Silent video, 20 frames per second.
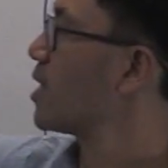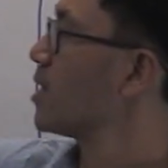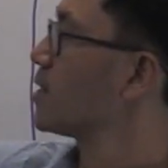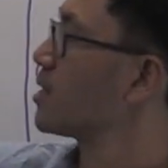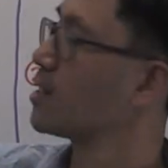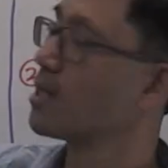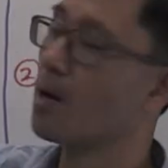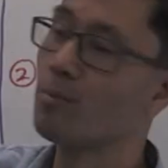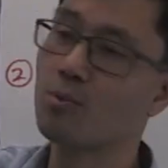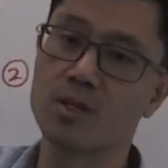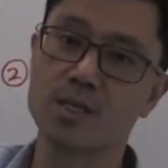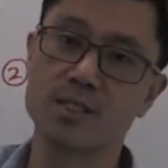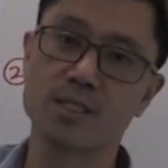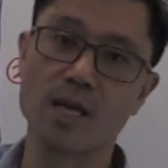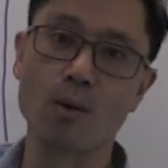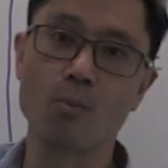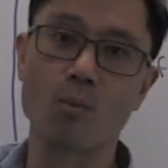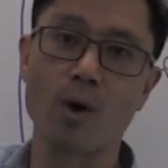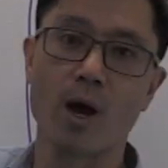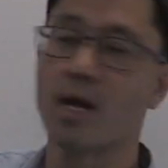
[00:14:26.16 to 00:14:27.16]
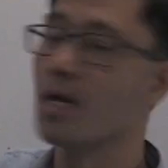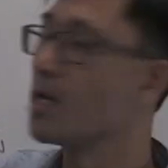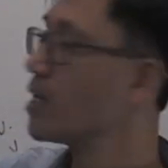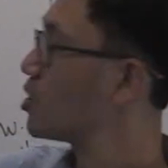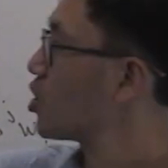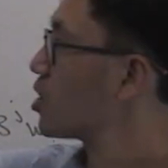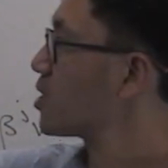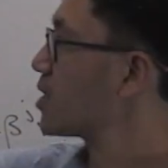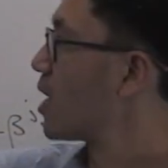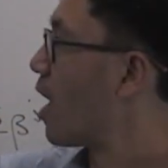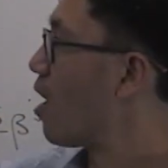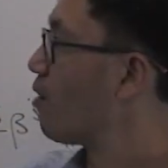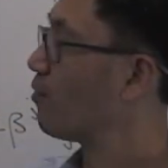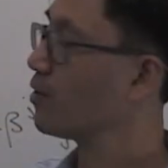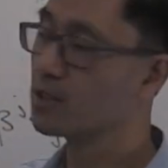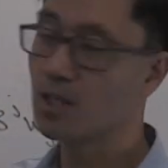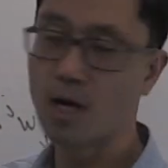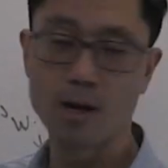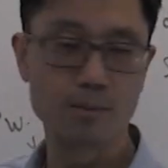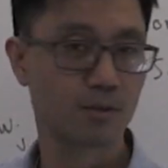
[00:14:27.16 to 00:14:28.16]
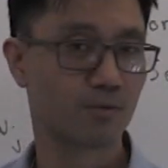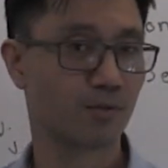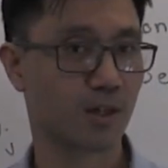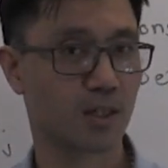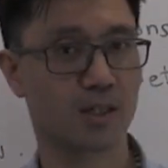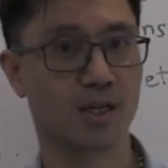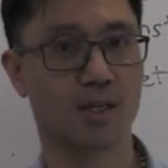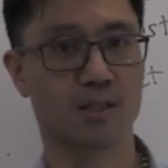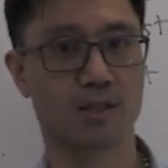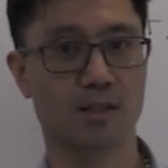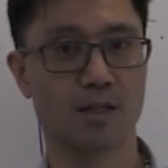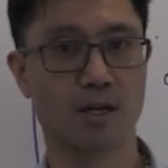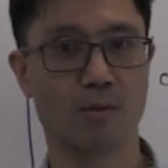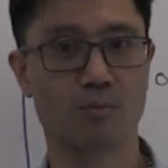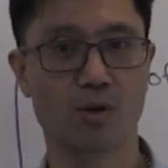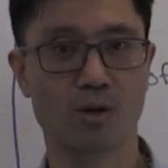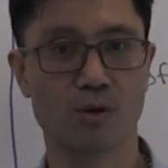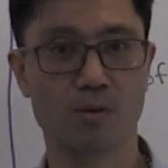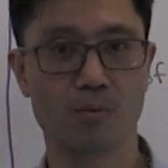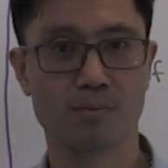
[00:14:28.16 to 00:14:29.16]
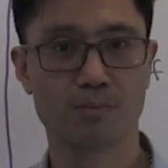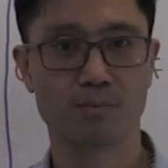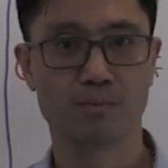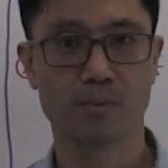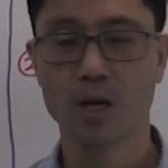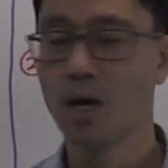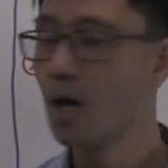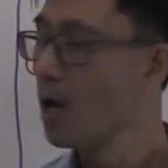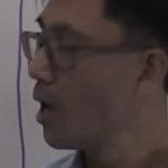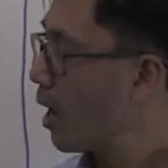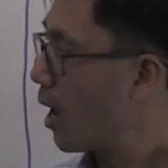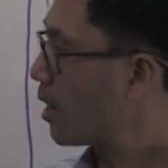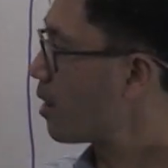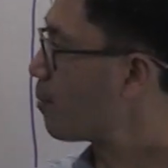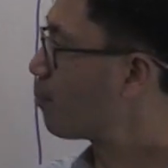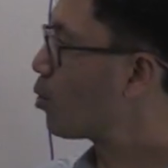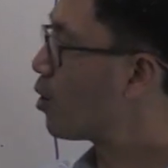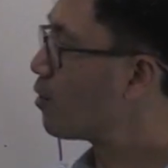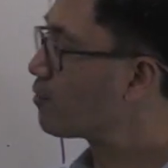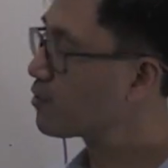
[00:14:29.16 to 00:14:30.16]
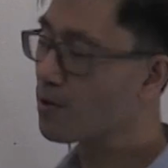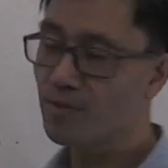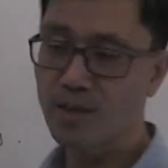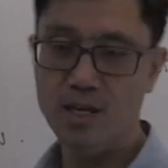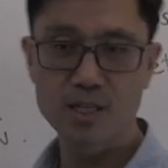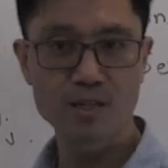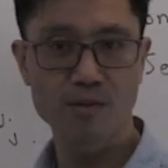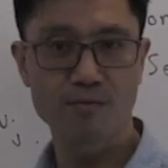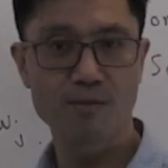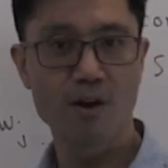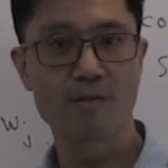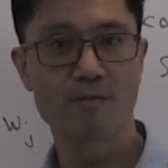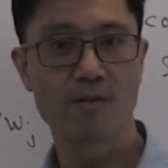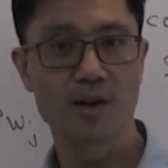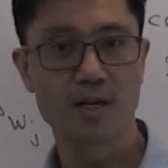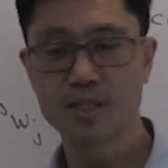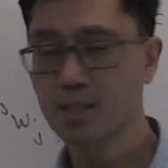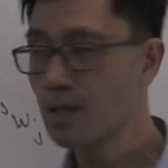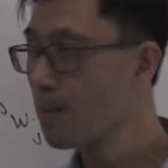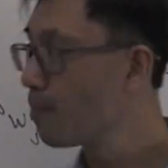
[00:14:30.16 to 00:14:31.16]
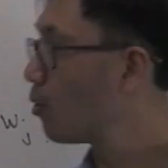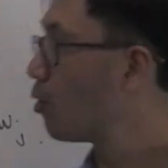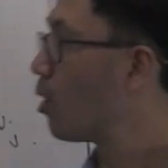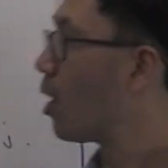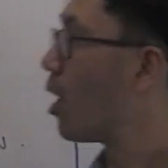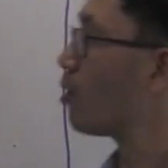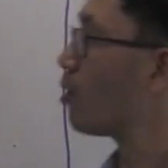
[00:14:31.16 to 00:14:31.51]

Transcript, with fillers: tensor W the same way, it's just alpha times V tensor W. And the proofs of these are very, very simple.